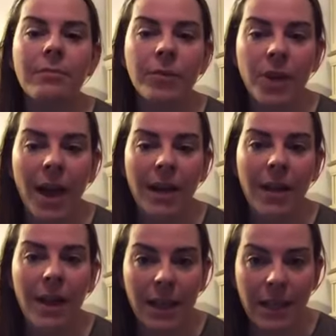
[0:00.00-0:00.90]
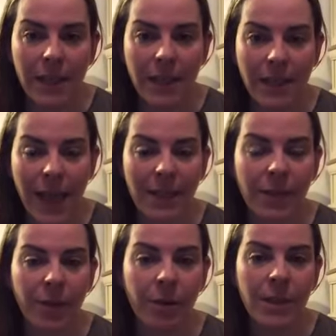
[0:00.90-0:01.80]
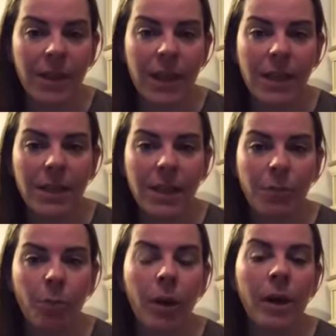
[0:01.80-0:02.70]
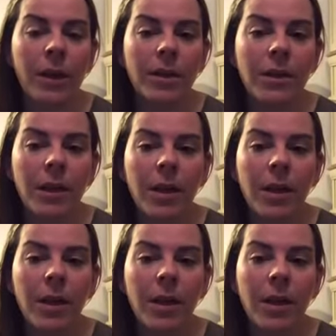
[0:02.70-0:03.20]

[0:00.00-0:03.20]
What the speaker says: Chakra is a Sanskrit word, an Indian word